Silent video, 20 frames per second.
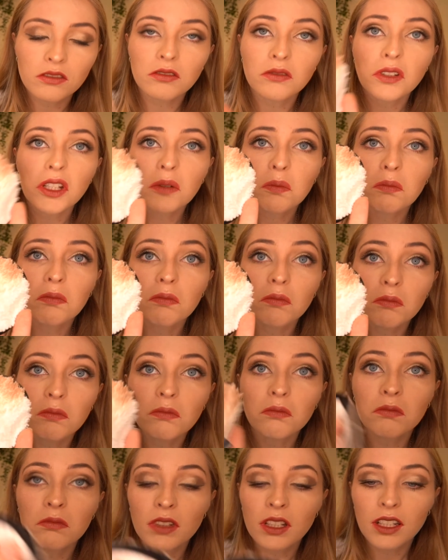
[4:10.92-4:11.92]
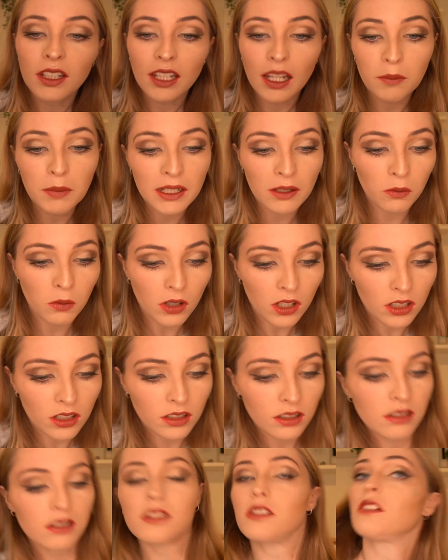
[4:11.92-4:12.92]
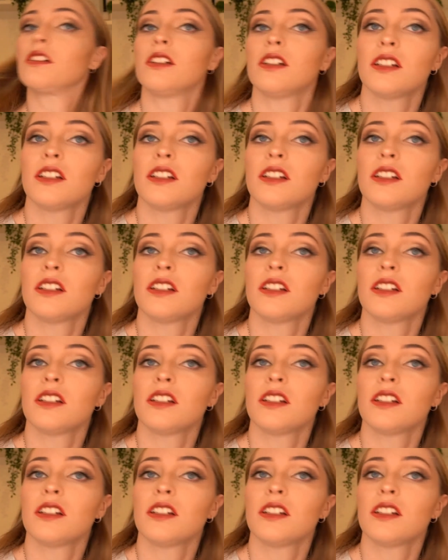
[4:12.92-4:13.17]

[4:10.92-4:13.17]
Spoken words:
Yep. I mean, it works.